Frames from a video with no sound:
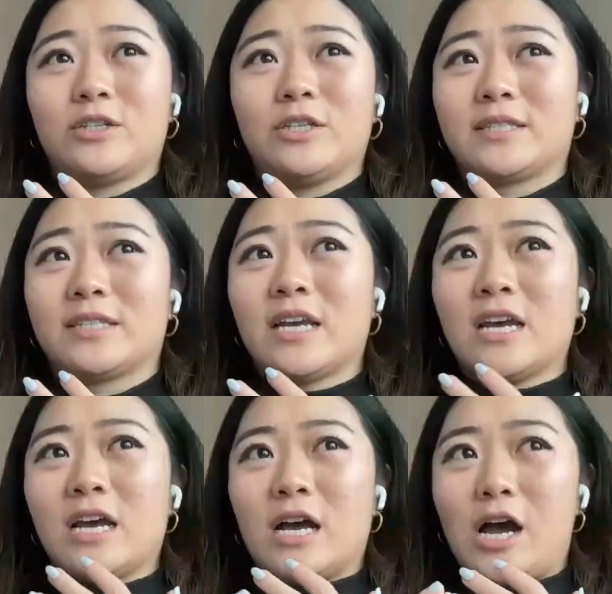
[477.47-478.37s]
She's
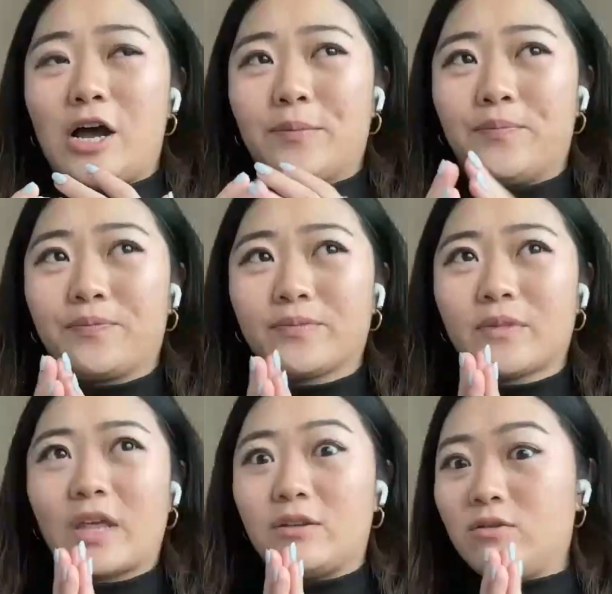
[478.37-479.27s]

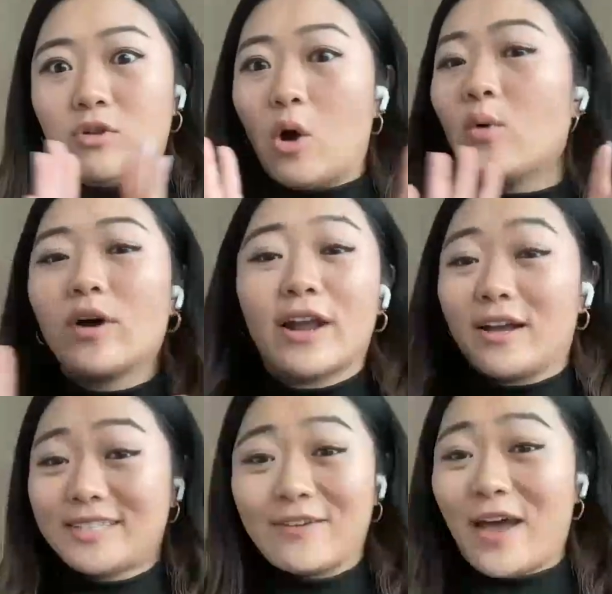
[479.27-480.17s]
like no one
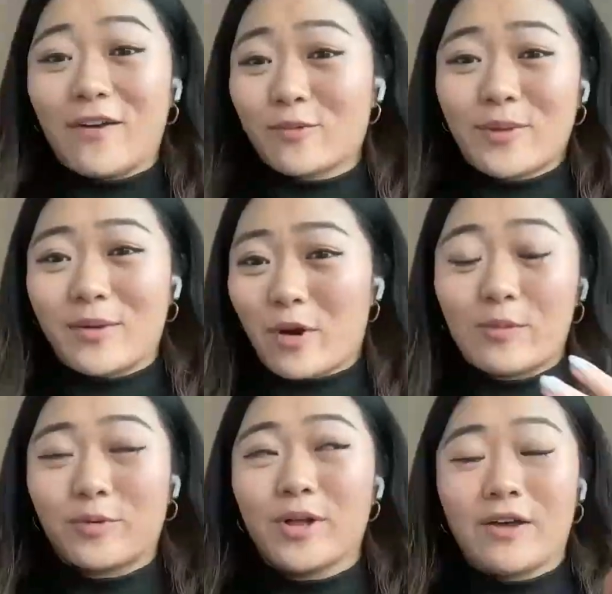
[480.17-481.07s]
else I've ever met and
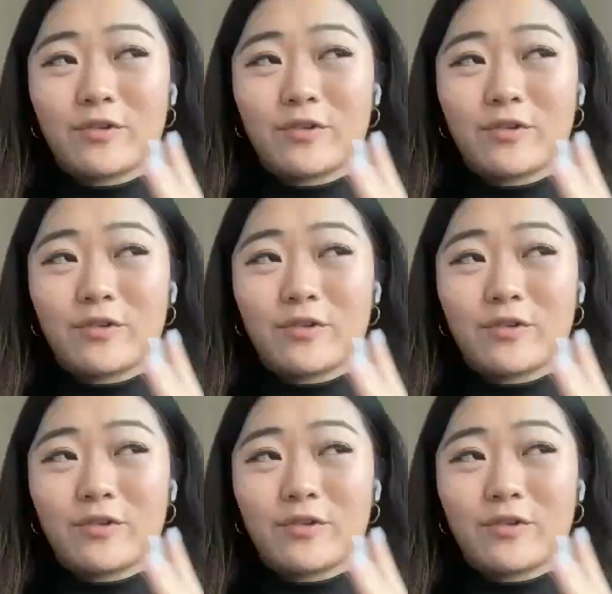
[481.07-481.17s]
probably will